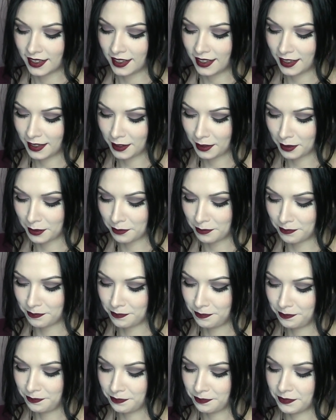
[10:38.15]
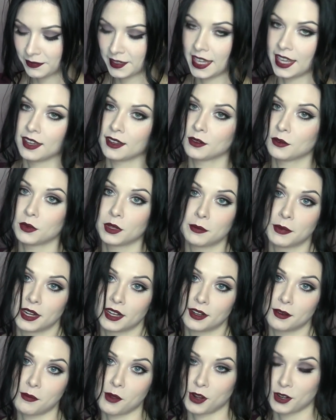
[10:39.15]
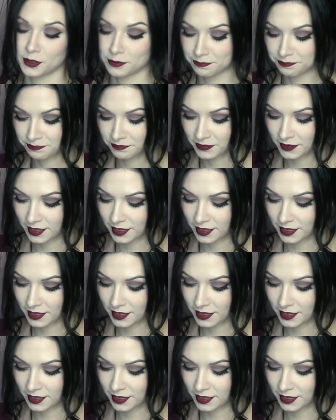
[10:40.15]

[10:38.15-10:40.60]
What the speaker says: Yeah, we met at a bar.